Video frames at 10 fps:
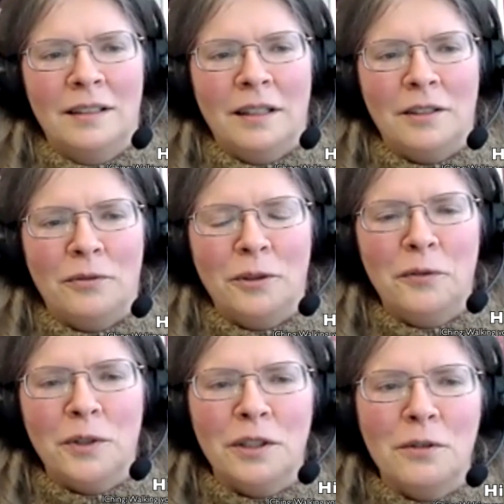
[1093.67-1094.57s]
Mm. It's hmm.
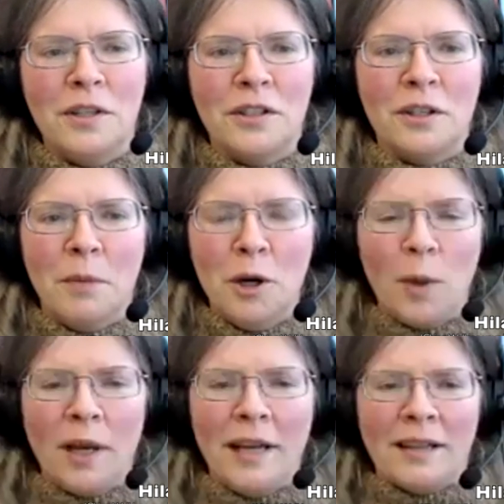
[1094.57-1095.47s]
fruitful to use this to
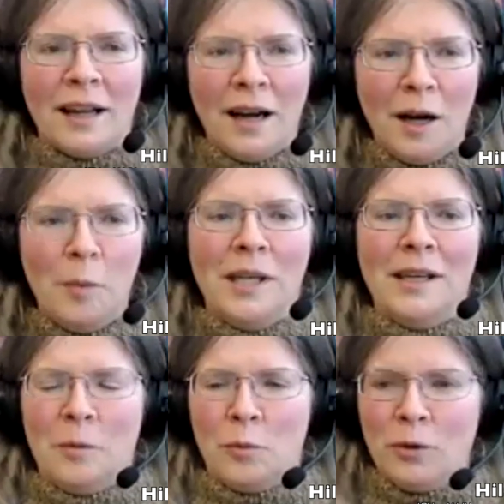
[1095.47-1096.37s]
mobilize an army
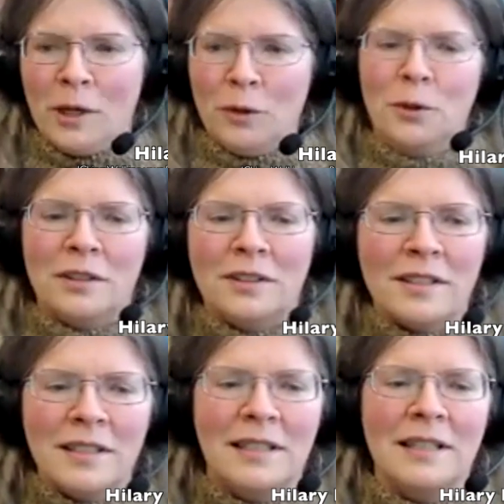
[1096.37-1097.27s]
and bring order to
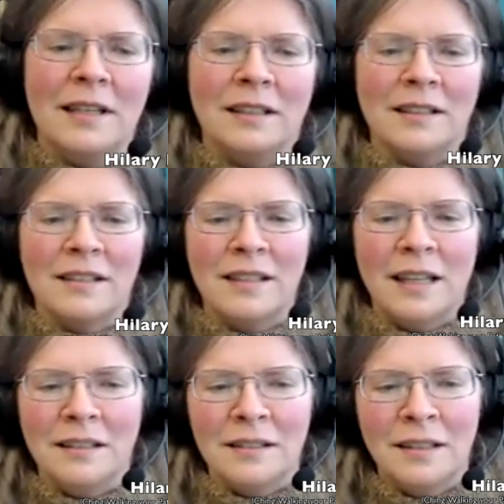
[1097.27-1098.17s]
city and
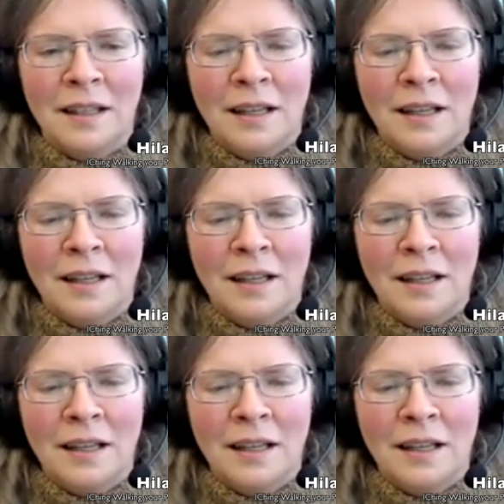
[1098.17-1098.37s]
state.